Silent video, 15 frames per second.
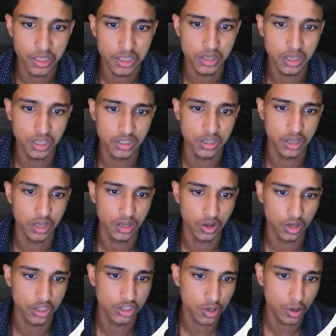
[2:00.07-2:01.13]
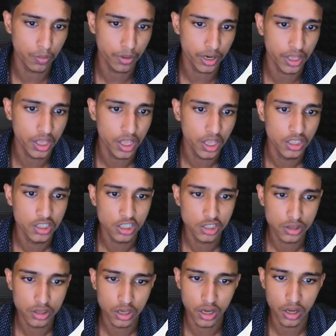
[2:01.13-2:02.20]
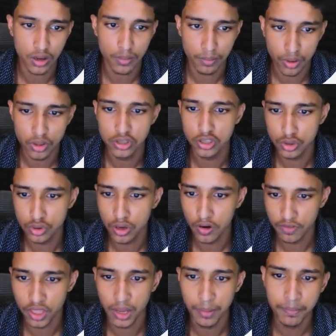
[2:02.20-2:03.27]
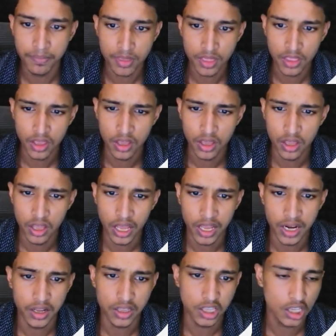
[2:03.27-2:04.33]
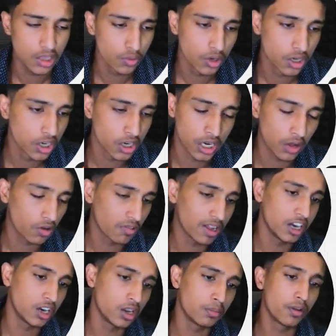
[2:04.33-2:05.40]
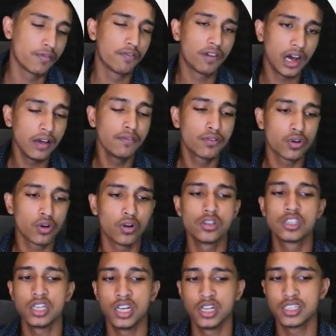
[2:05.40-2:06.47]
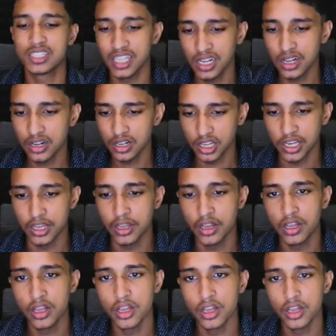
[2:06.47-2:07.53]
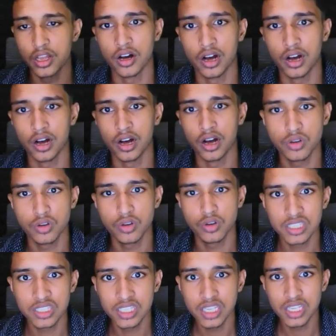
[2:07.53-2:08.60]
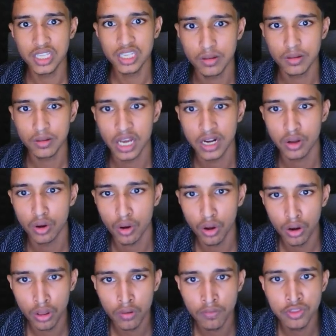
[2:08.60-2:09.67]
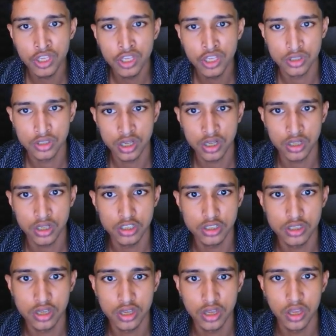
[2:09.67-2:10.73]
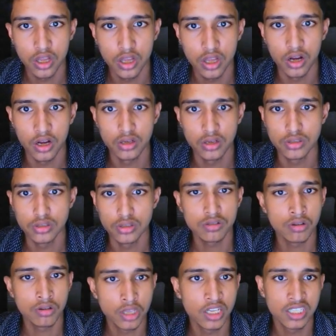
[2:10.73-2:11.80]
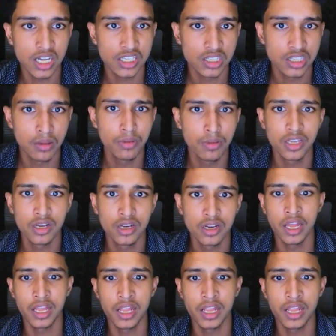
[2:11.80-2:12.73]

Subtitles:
the method is going stupid. Just booked 2 of them, and the other one didn't have a valid number. 5 calls in a single day, and you can see that all of these results just from the exact same method.